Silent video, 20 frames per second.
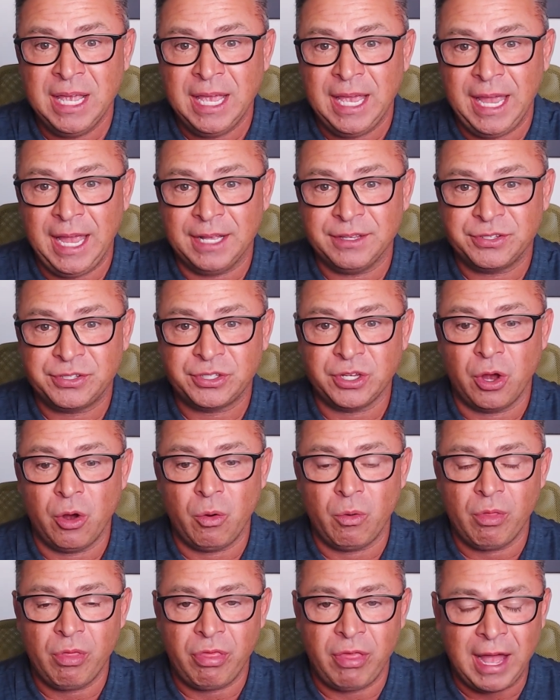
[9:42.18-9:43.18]
And
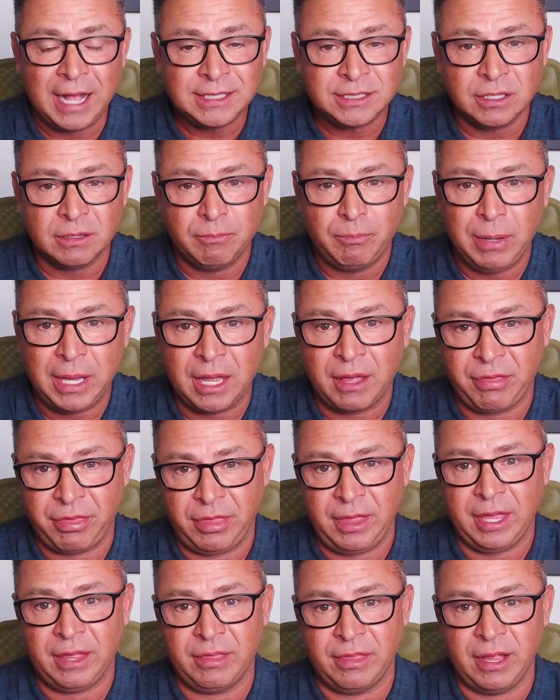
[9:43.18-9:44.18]
so that's a big
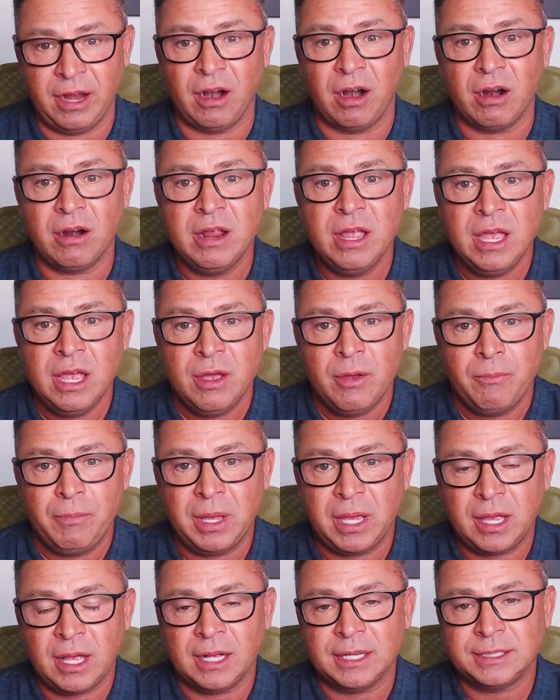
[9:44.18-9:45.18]
thing there
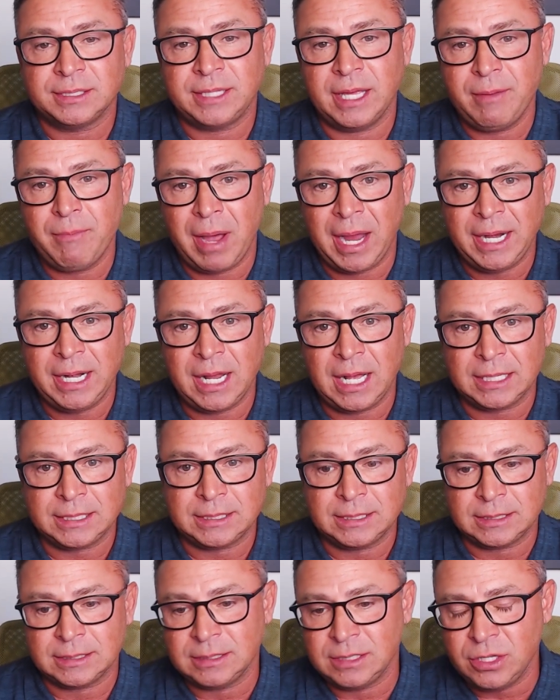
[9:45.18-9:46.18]
because they might
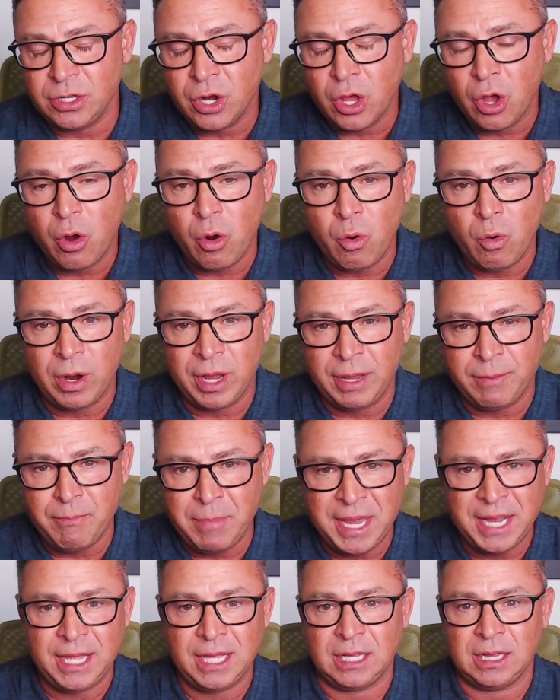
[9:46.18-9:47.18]
not know
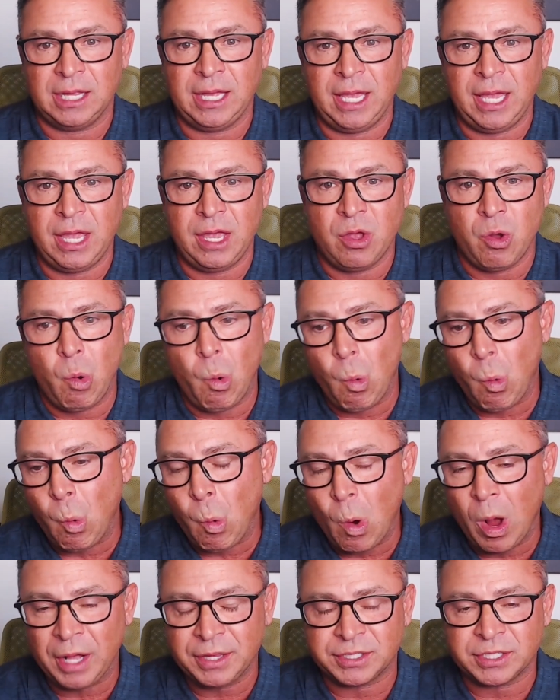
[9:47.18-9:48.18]
immediately
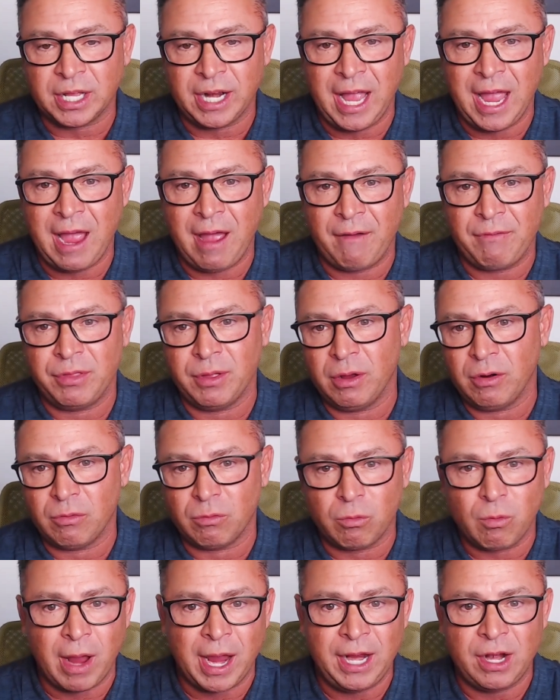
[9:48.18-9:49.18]
what's going to have the
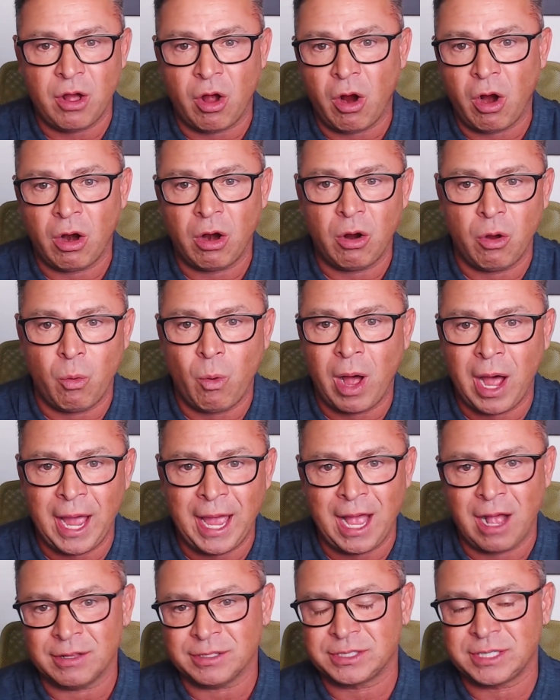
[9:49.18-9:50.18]
right
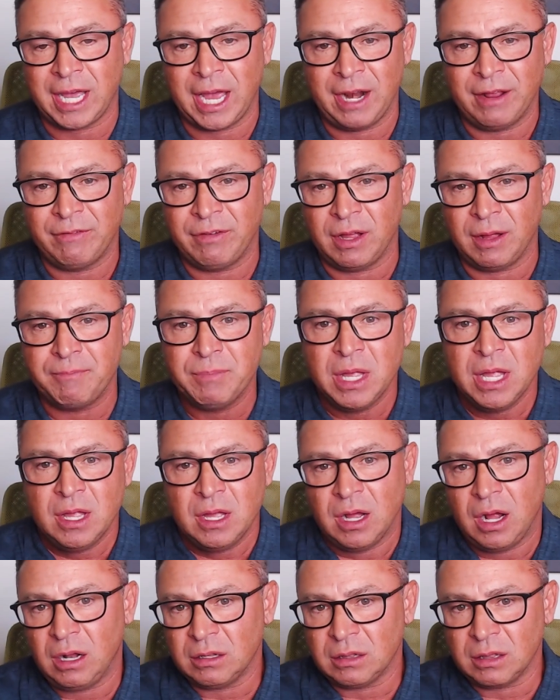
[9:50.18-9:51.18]
ROI outside of a
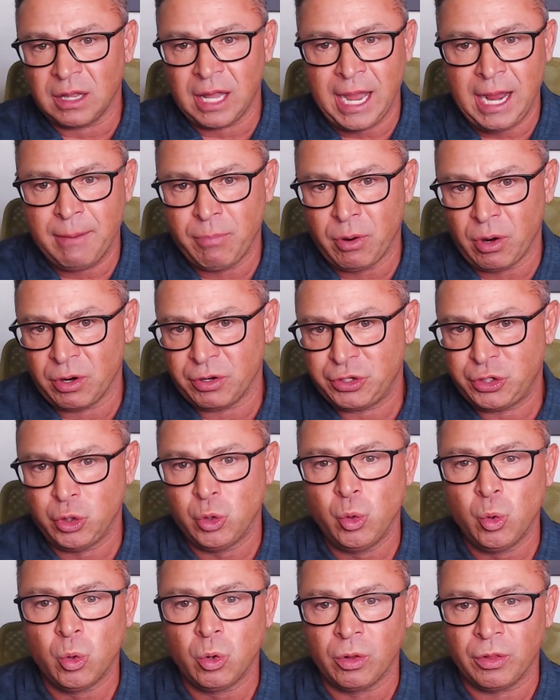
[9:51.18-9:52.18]
labor
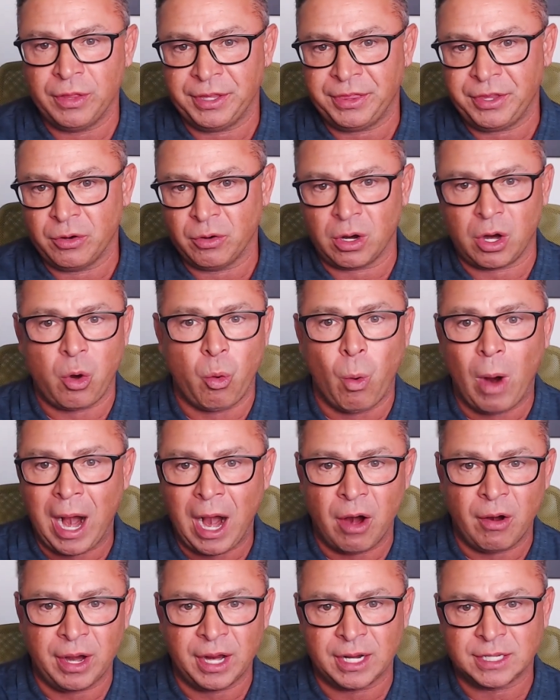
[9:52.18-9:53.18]
tool that they're
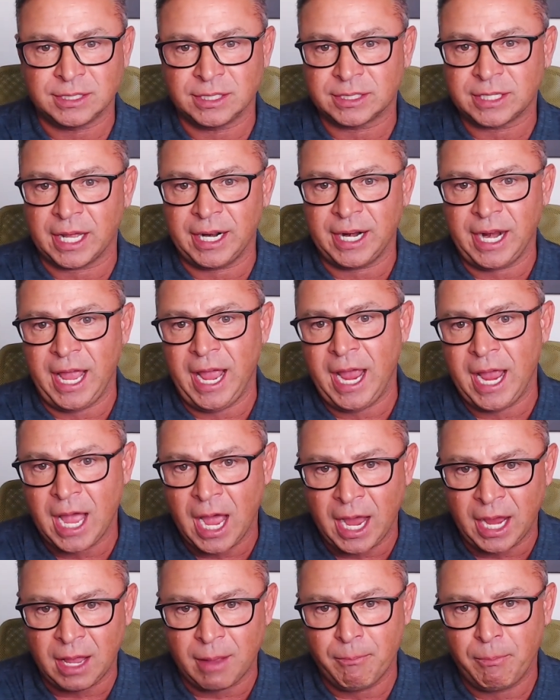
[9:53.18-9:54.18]
acquiring because it's got an
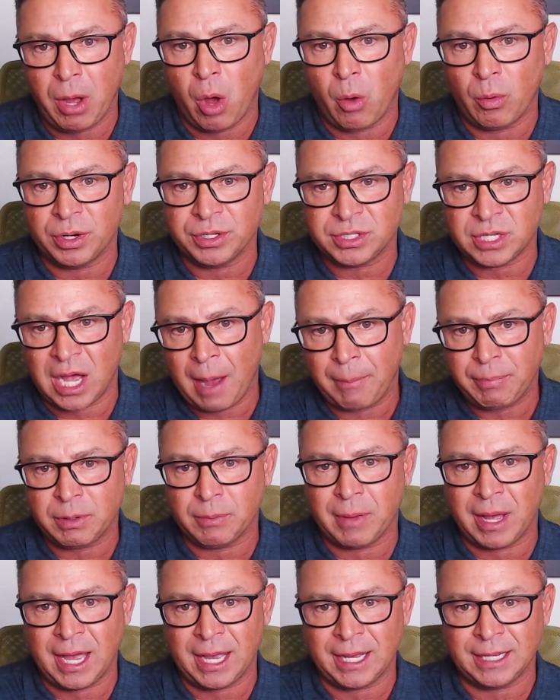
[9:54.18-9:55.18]
AI component to
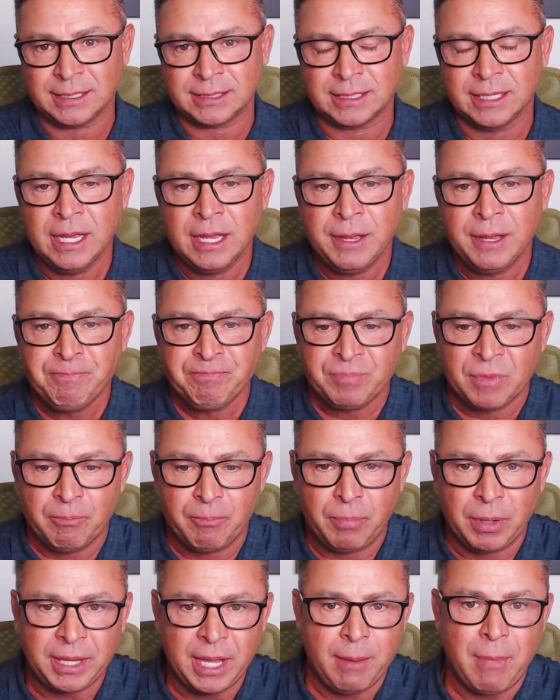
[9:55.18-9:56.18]
optimize.
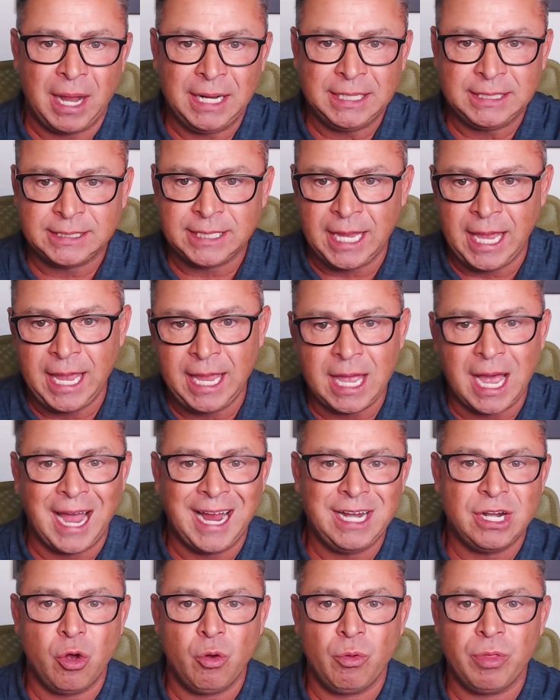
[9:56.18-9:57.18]
but they might say, hey,
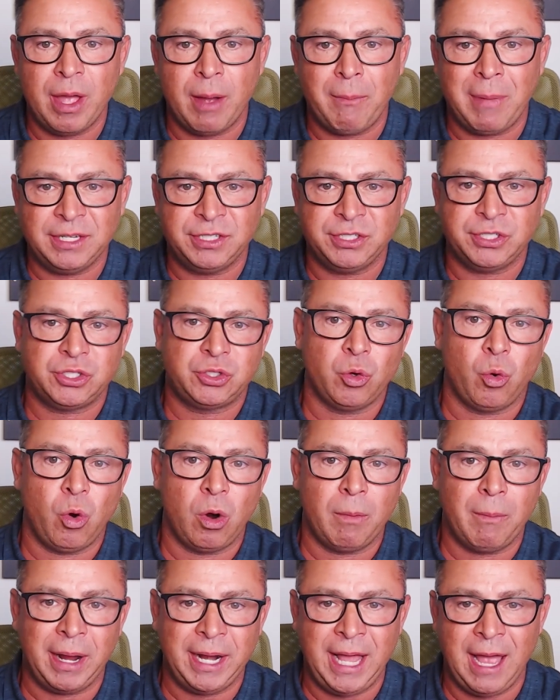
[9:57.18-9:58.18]
I know that my
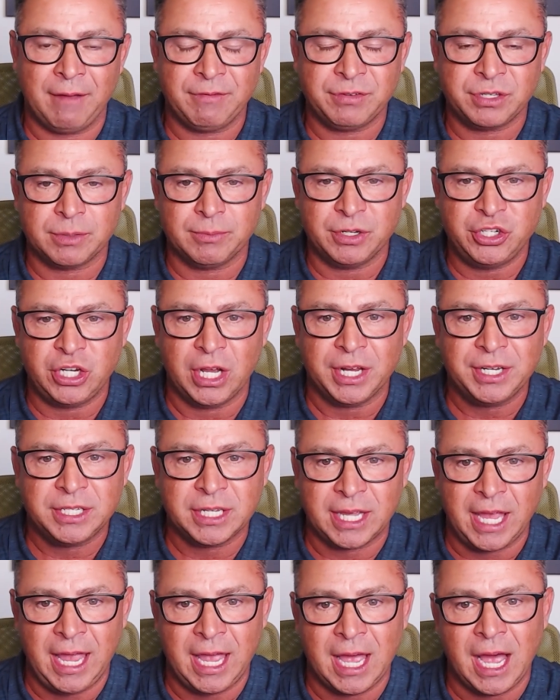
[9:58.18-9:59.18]
store might have some
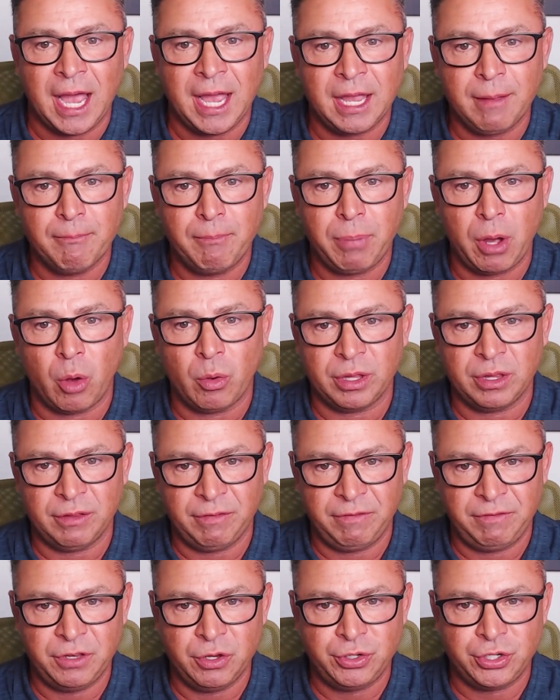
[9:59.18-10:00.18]
agentic AI component
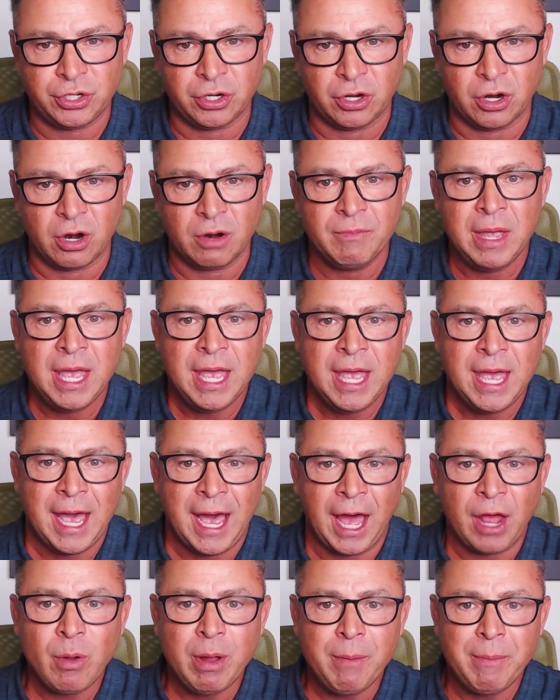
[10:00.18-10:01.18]
in the future.
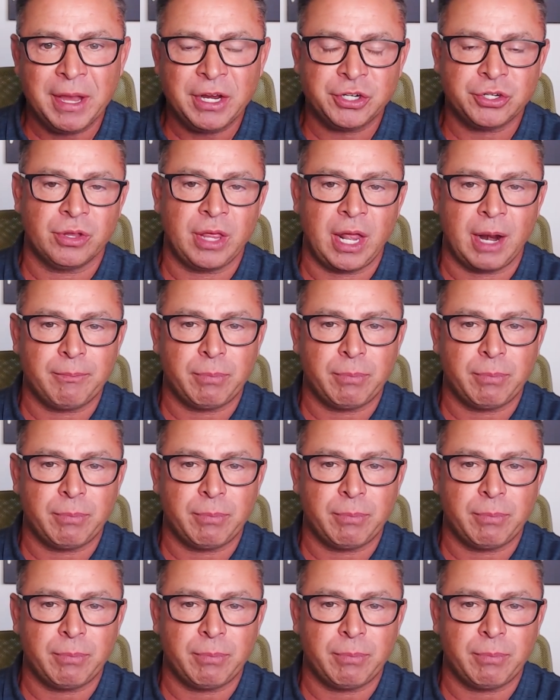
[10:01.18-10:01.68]
How do I make sure that I'm